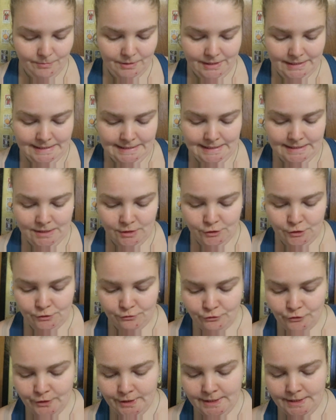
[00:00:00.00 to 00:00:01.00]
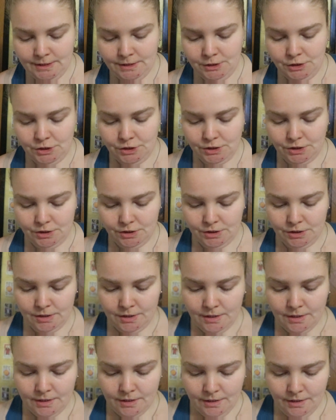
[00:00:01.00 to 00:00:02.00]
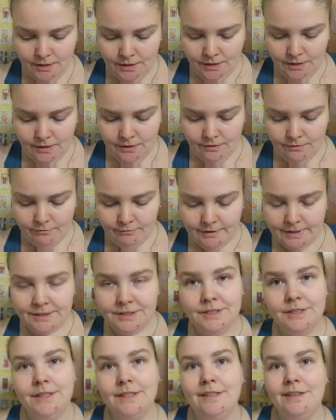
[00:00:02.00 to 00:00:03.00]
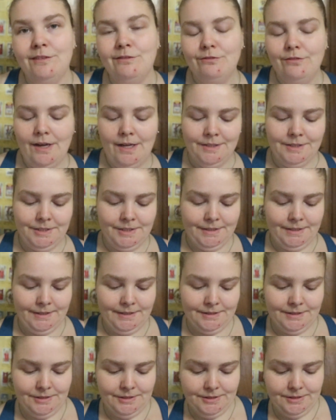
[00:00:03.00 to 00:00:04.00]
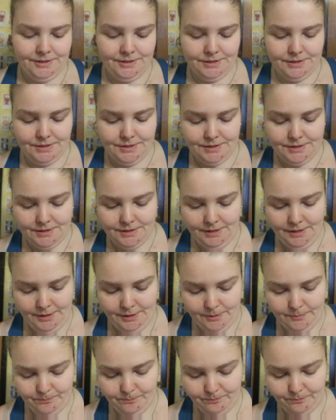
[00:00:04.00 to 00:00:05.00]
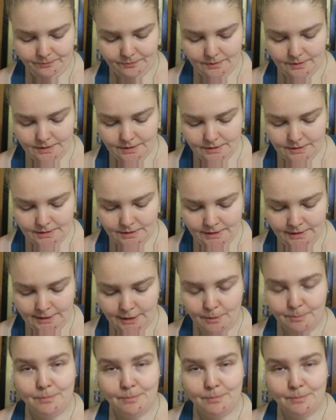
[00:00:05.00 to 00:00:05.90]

cleaning out your fridge, fix leaking faucets, clean